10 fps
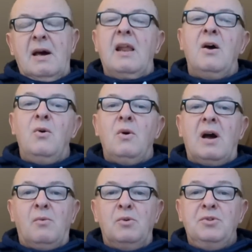Hello,
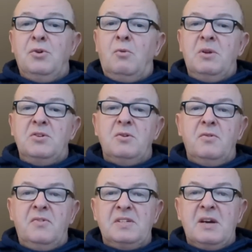I wouldn't normally do
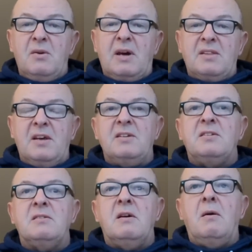a video like
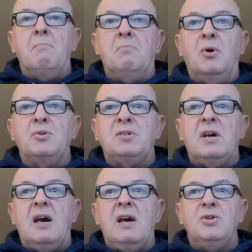this, but
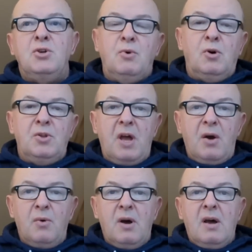as you all
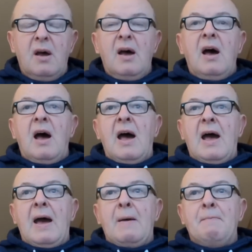know,
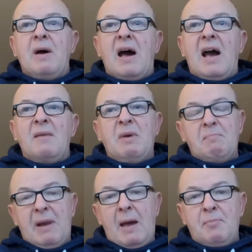I'm
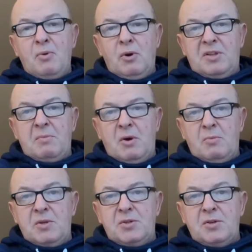in Blackpool at the
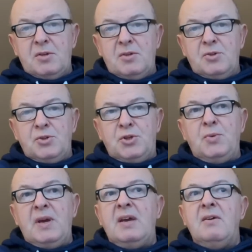moment
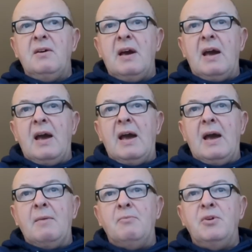doing
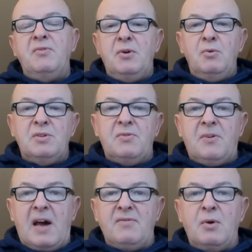reviews of
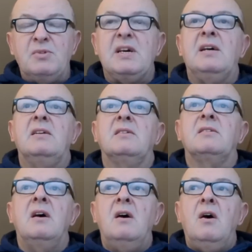5
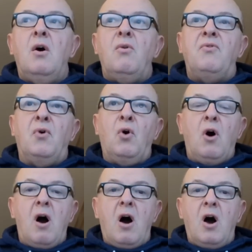hotels.
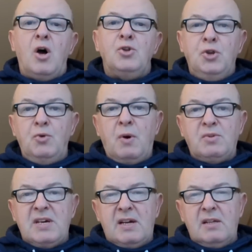4 are new
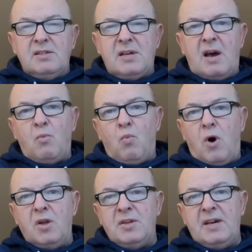hotels and
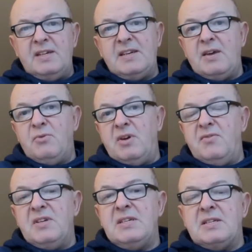1 is a
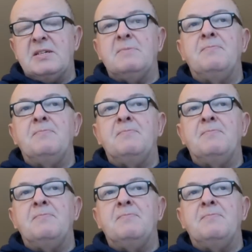revisit.